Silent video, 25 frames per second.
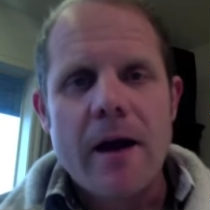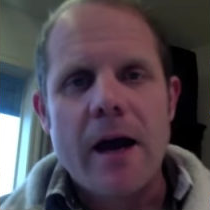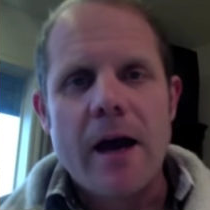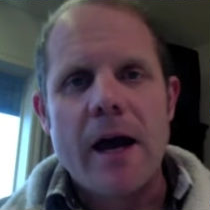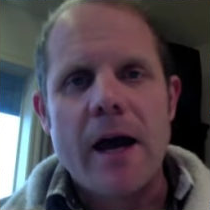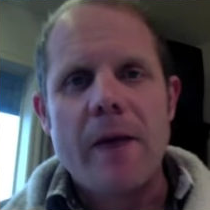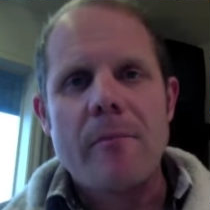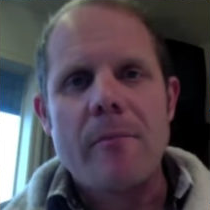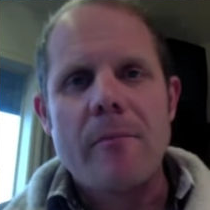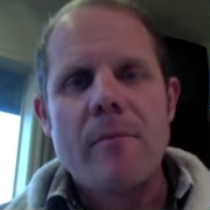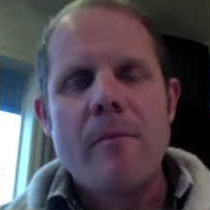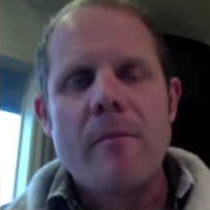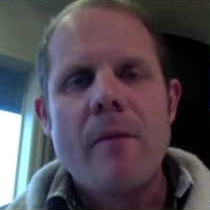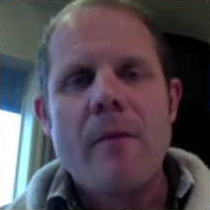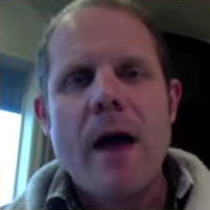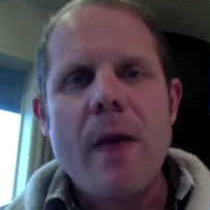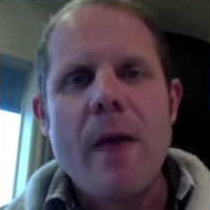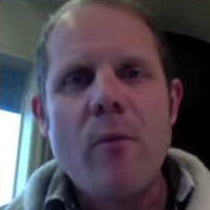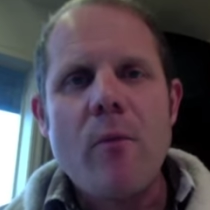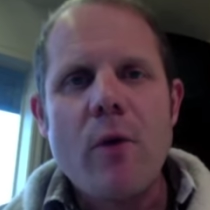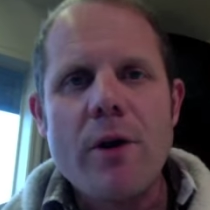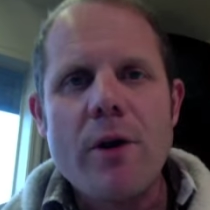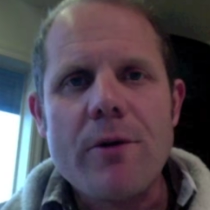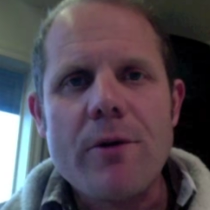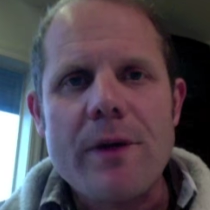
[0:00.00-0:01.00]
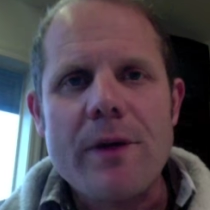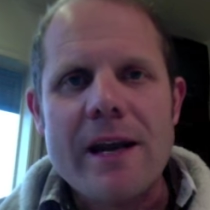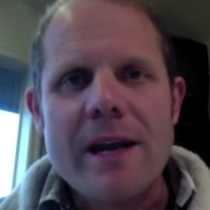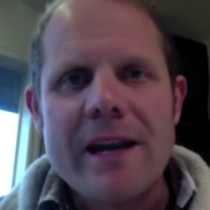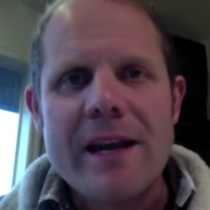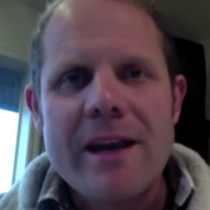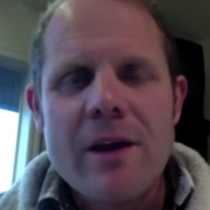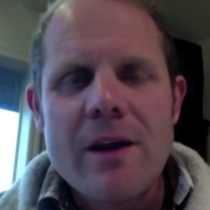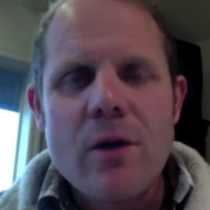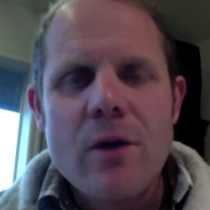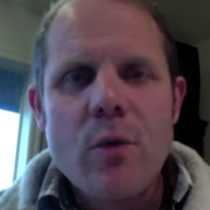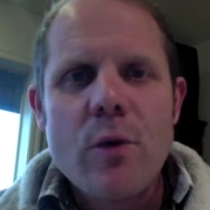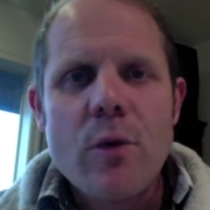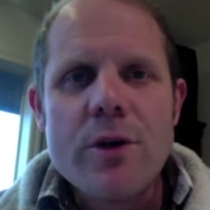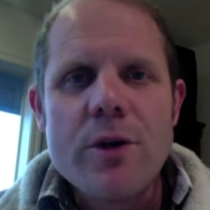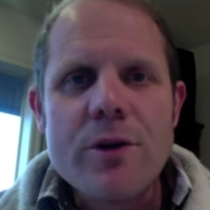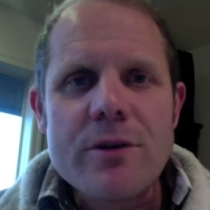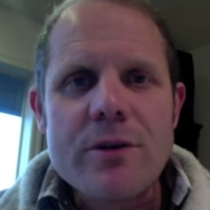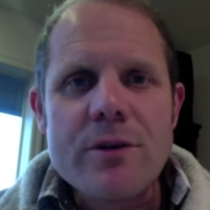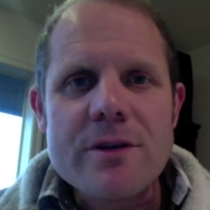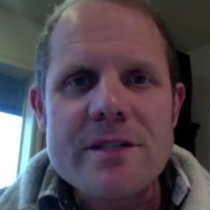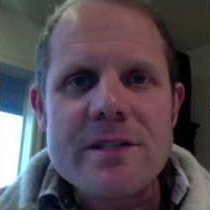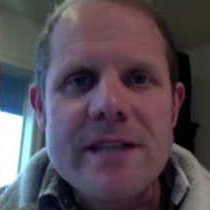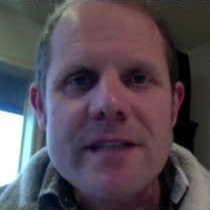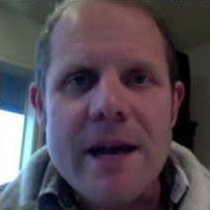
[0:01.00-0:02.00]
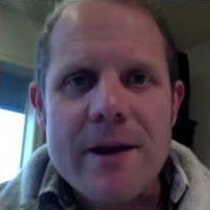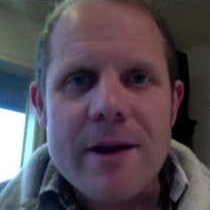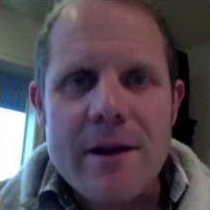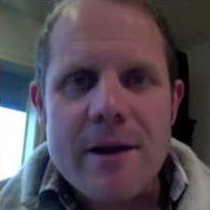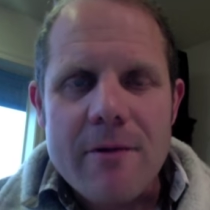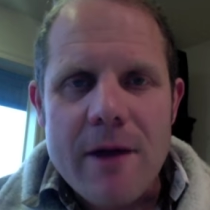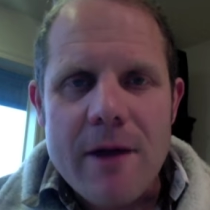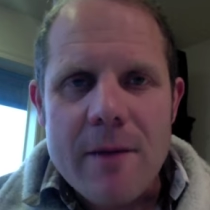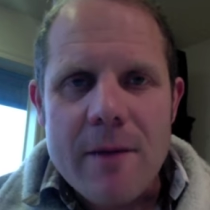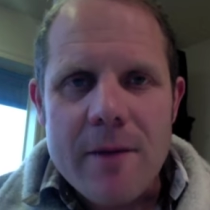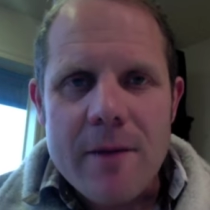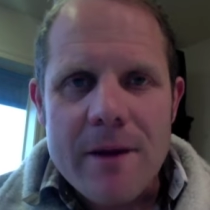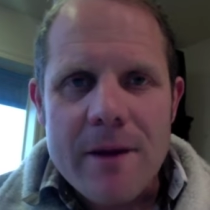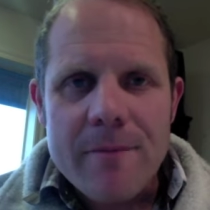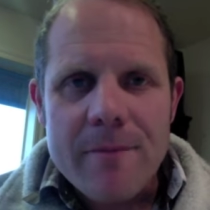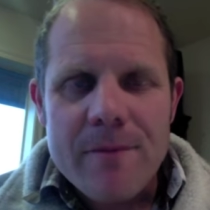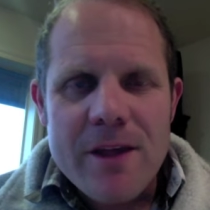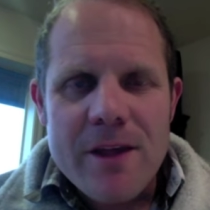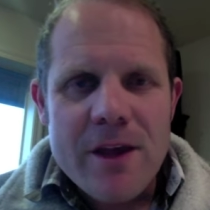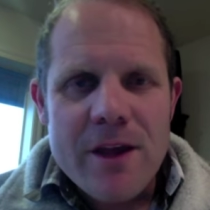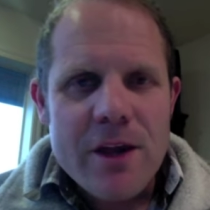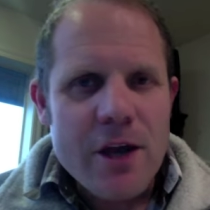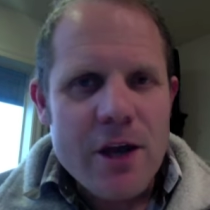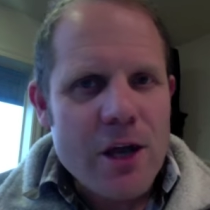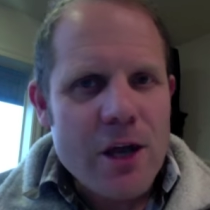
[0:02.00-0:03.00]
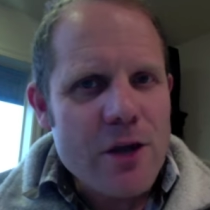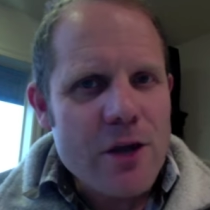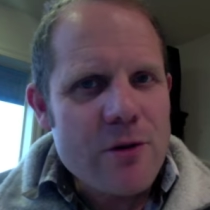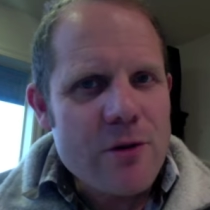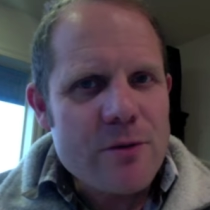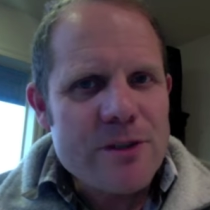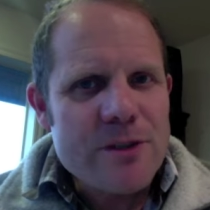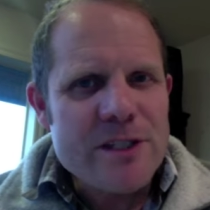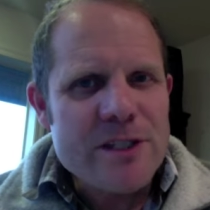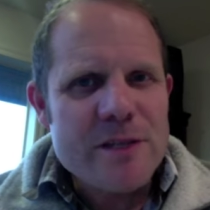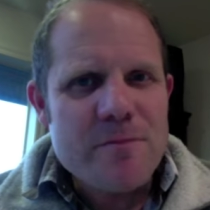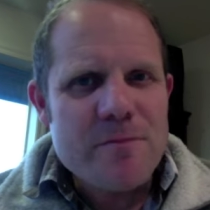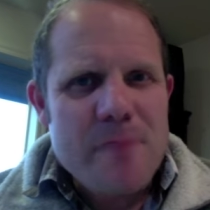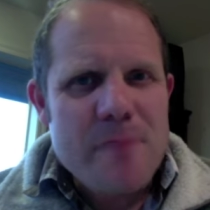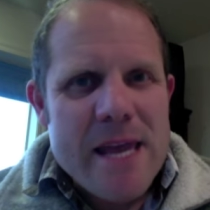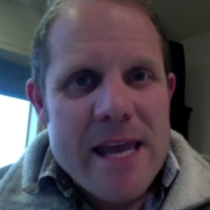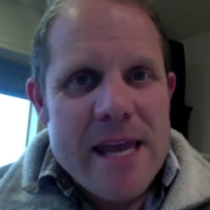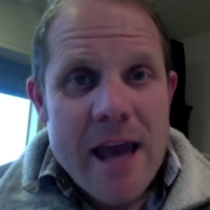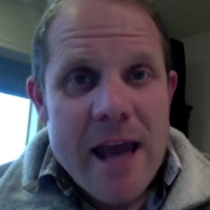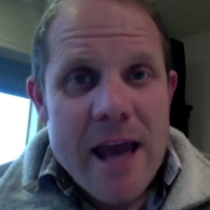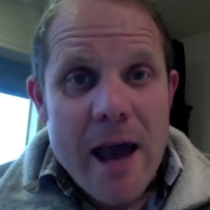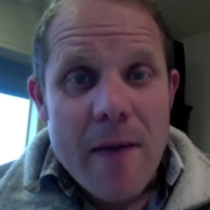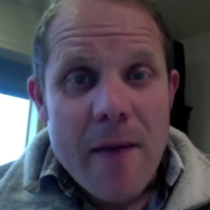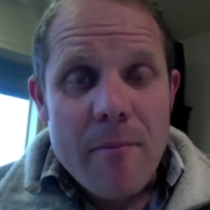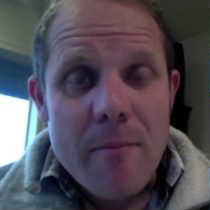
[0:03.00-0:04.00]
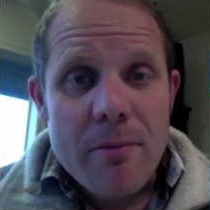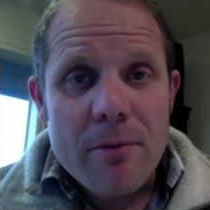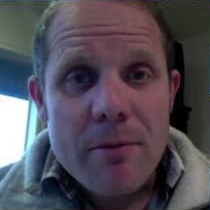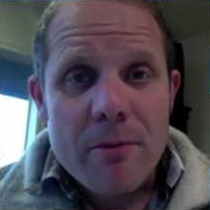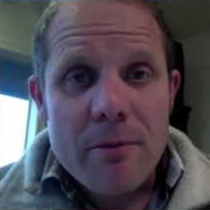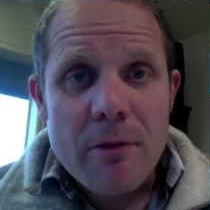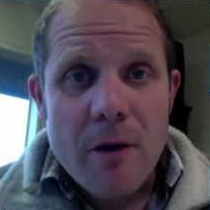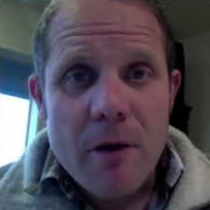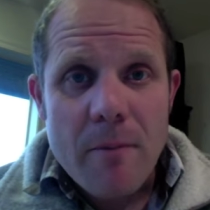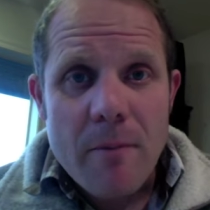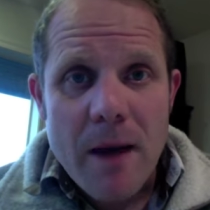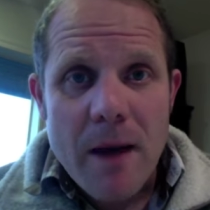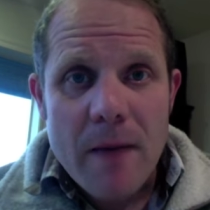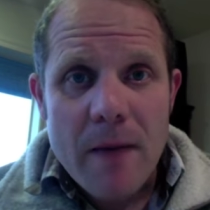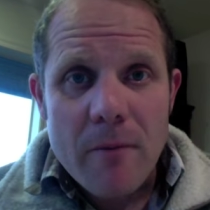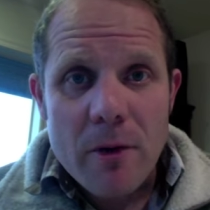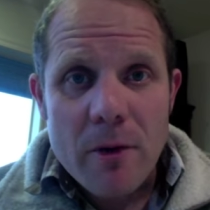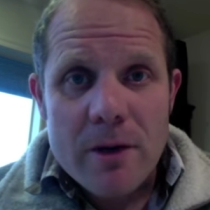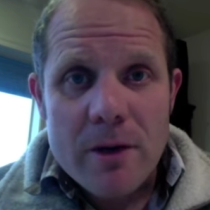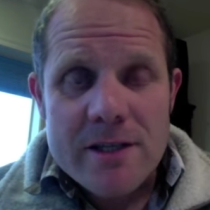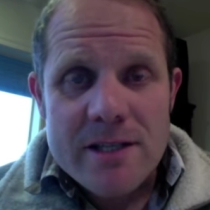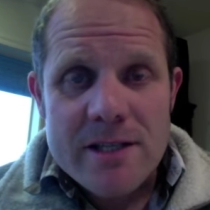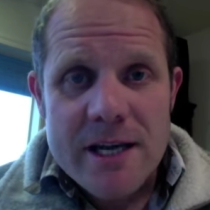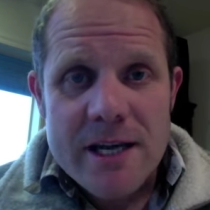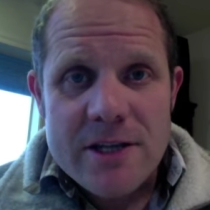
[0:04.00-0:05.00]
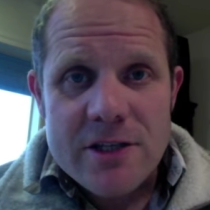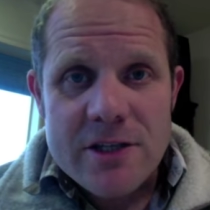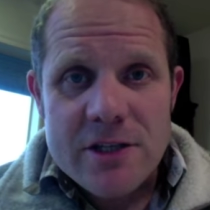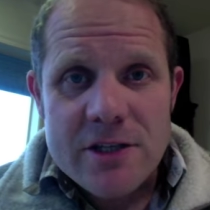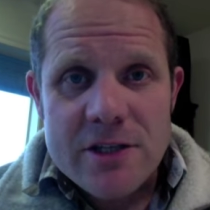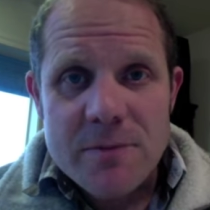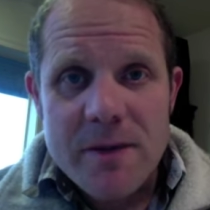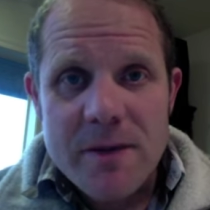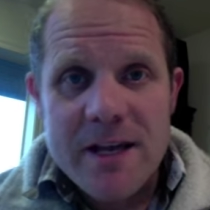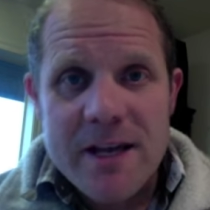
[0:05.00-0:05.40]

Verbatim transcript: Um, I'm wondering, when you're in Saudi Arabia, can you speak up about molestations?